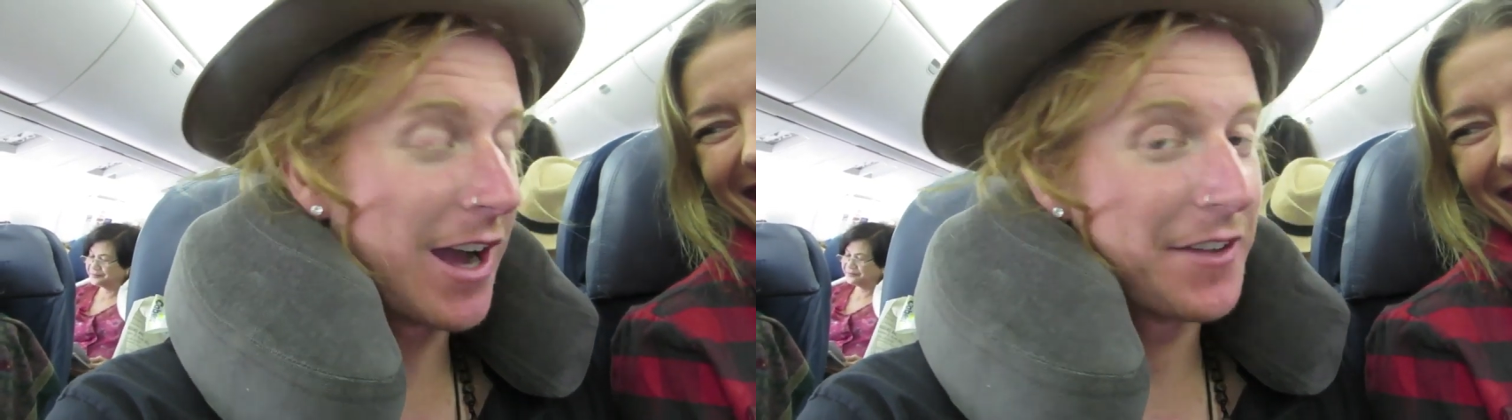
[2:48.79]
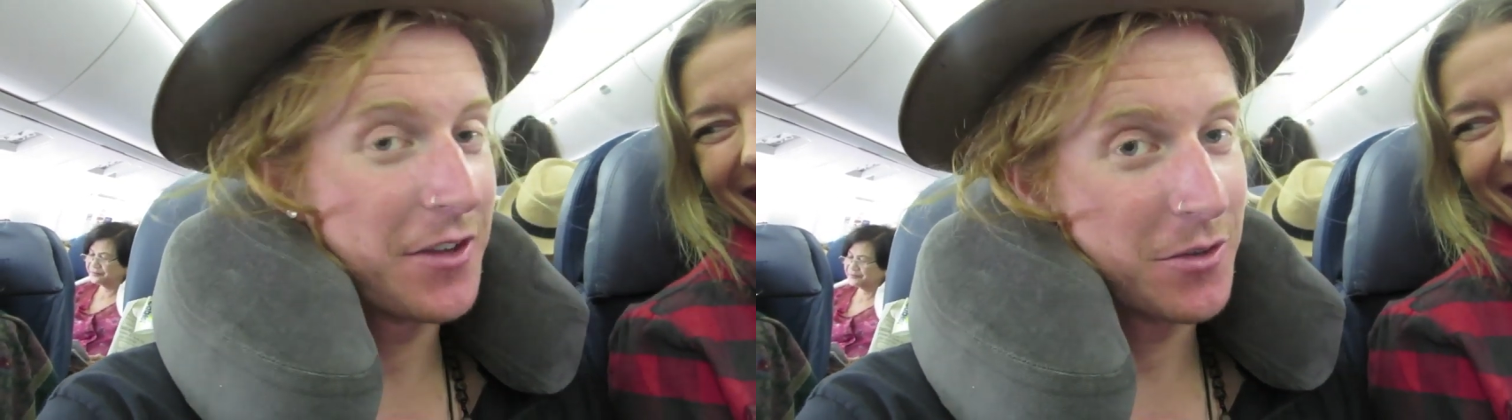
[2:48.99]

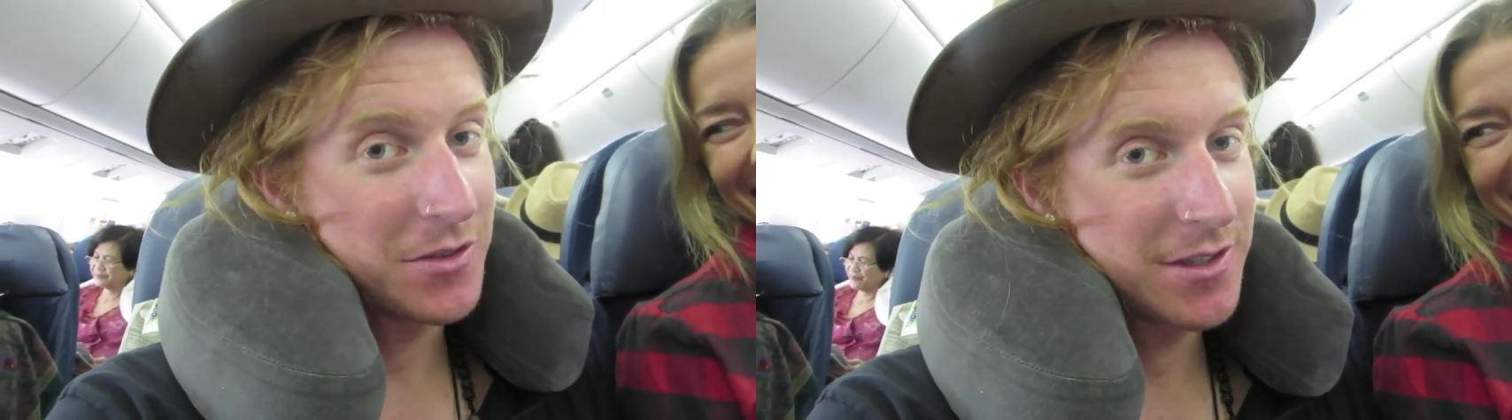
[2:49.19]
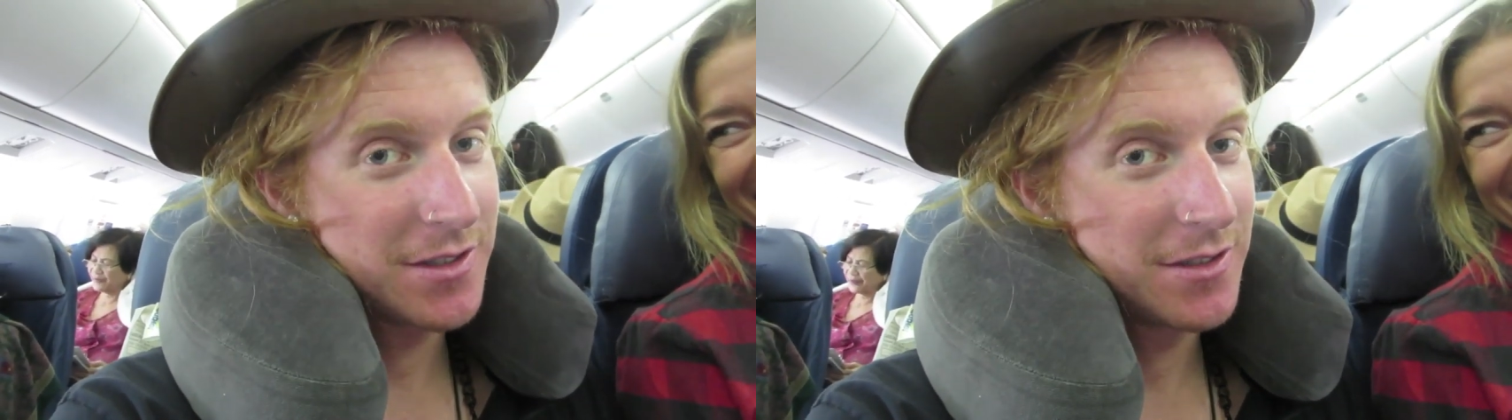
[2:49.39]

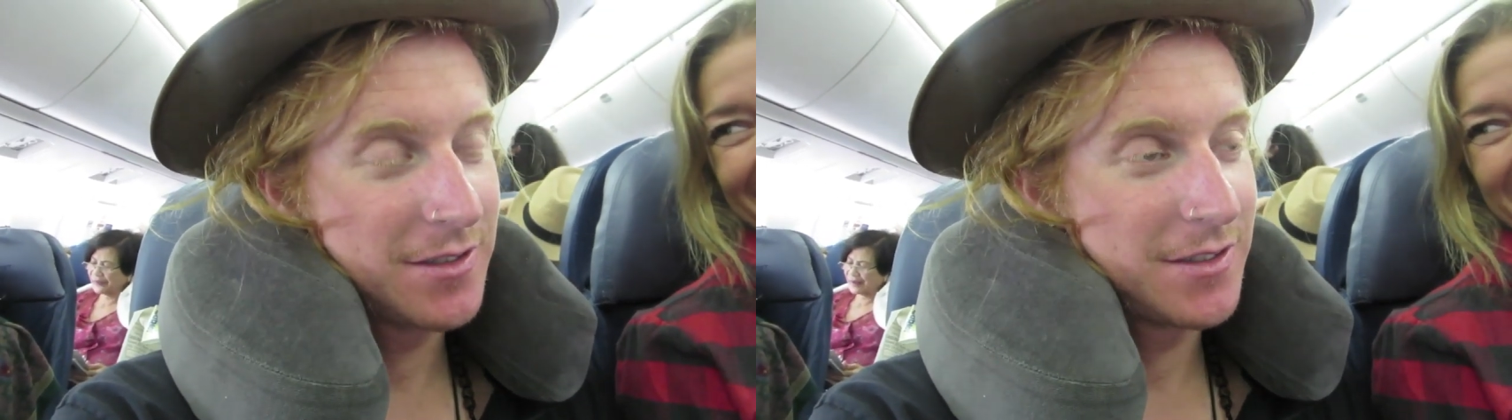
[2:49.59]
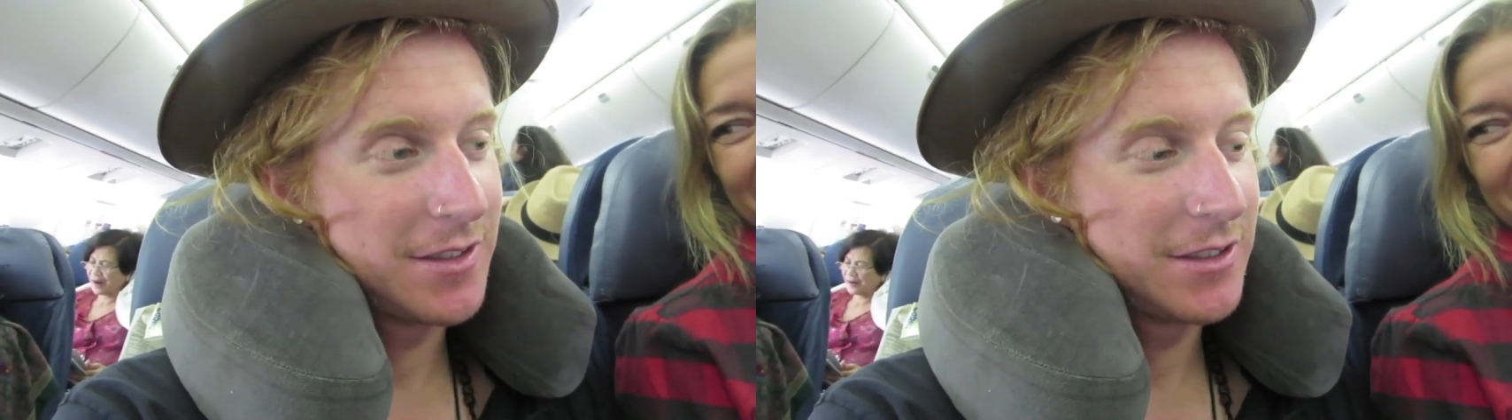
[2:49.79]
Adios.
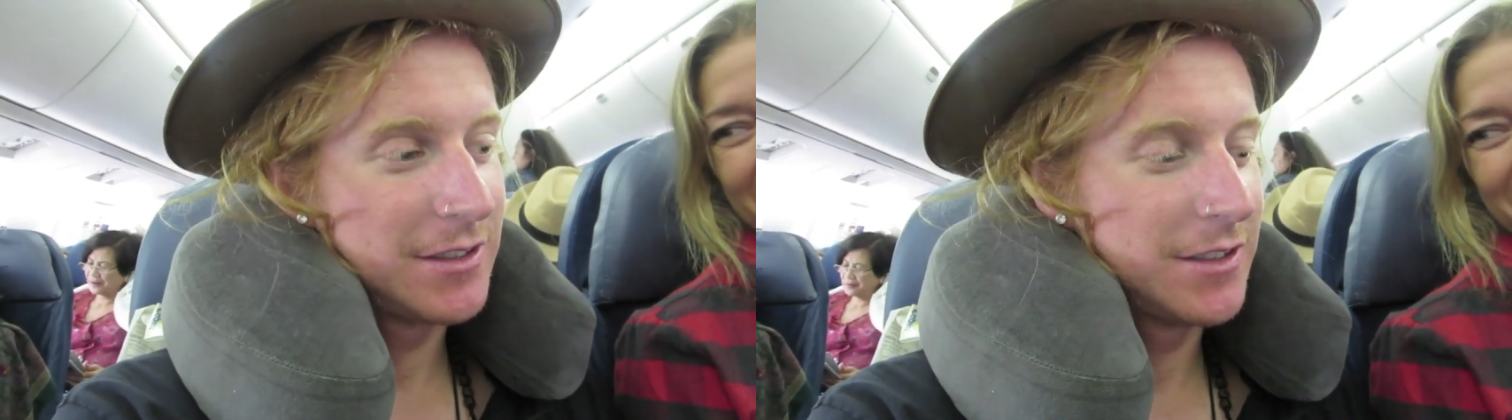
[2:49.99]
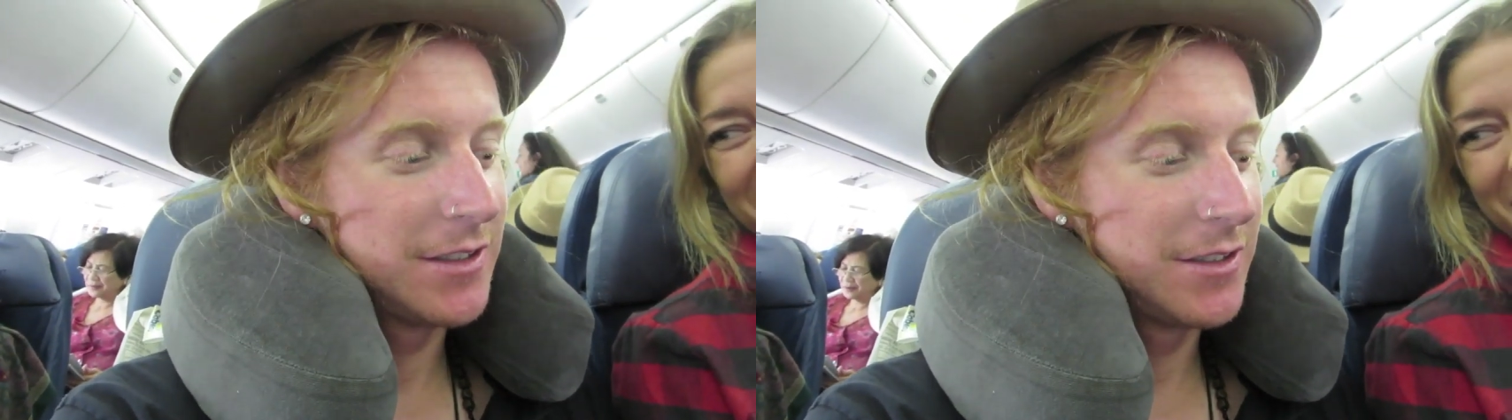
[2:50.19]

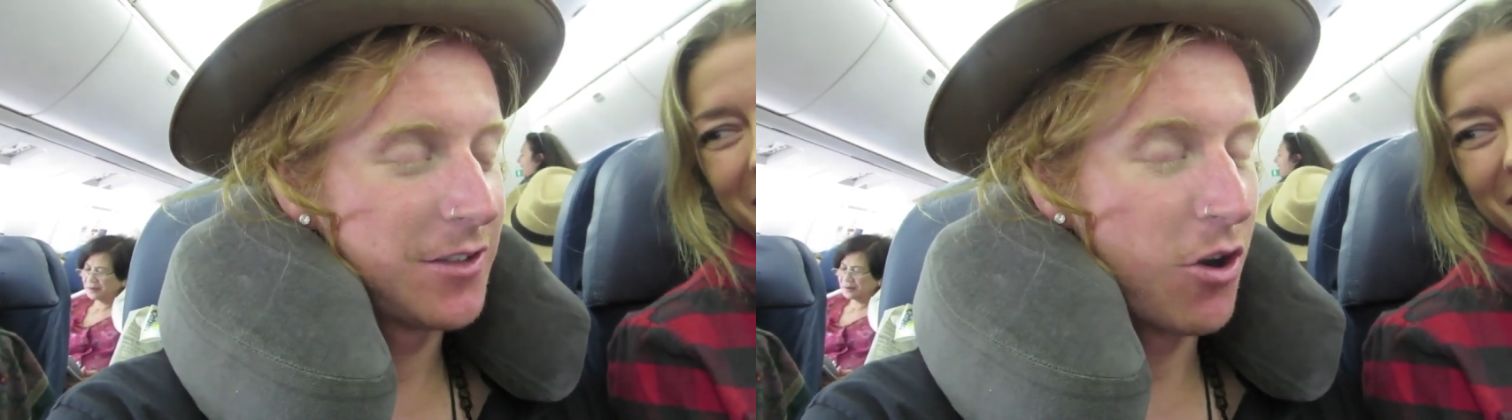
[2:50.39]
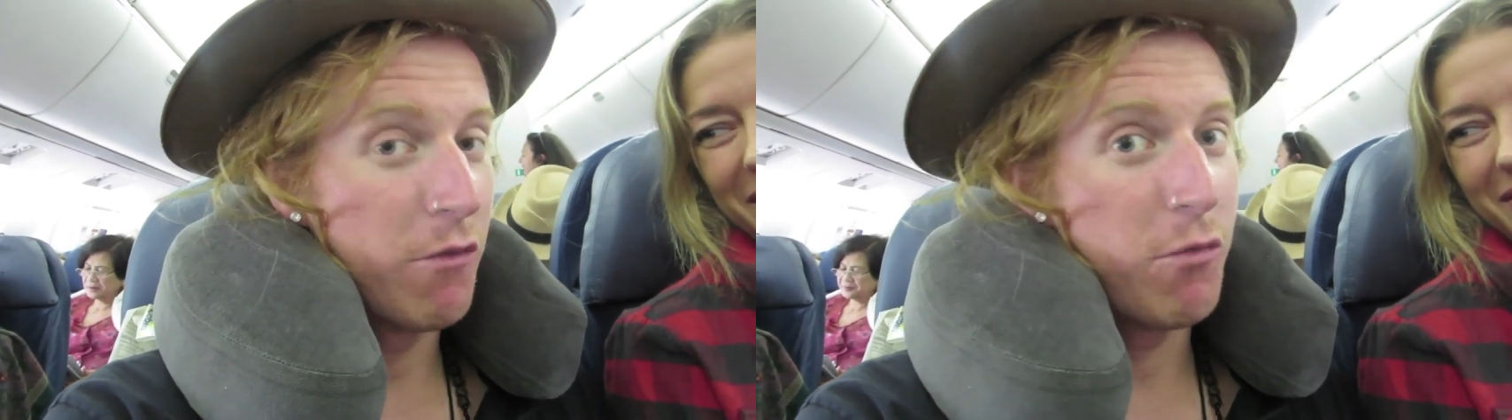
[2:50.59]
Au